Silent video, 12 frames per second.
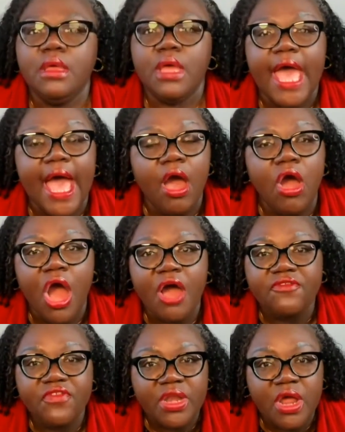How
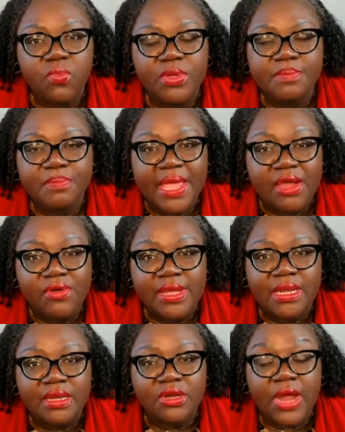often are we buried
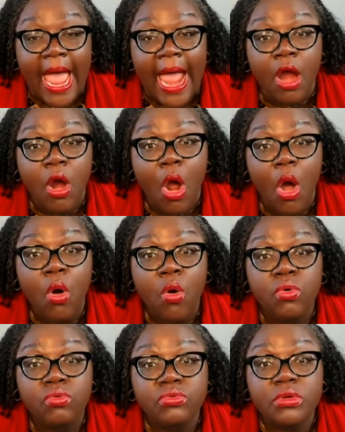under our
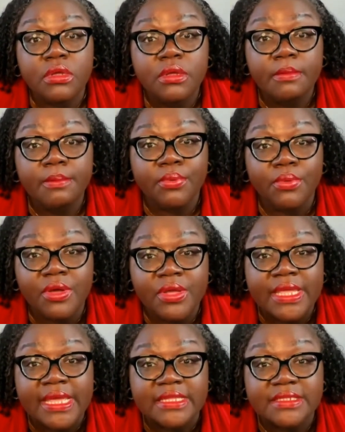own
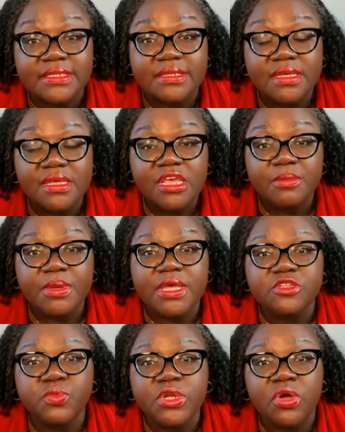brilliance
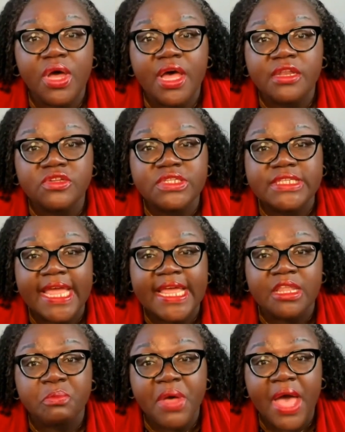because we don't
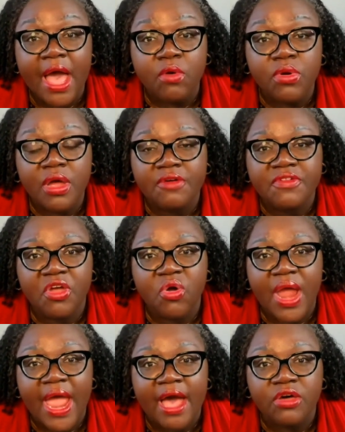understand the power of it or
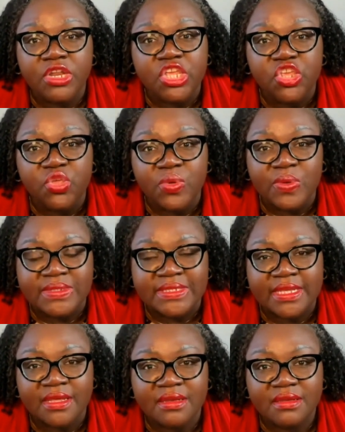how to use
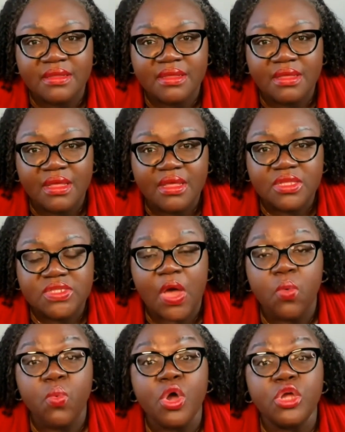it? So I
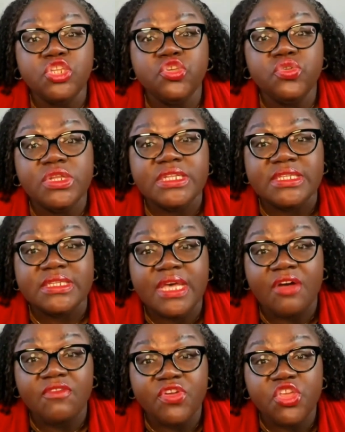want you to
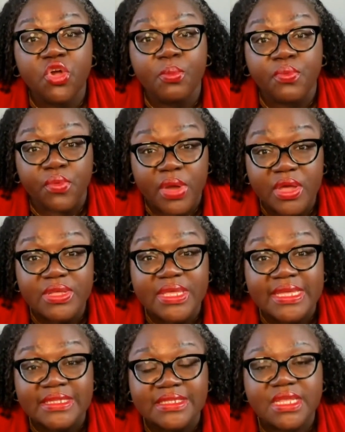discover your
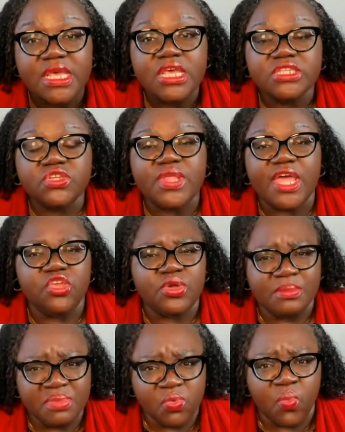brilliance so that you
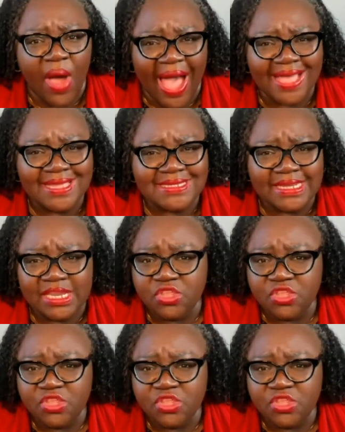can be wise in it.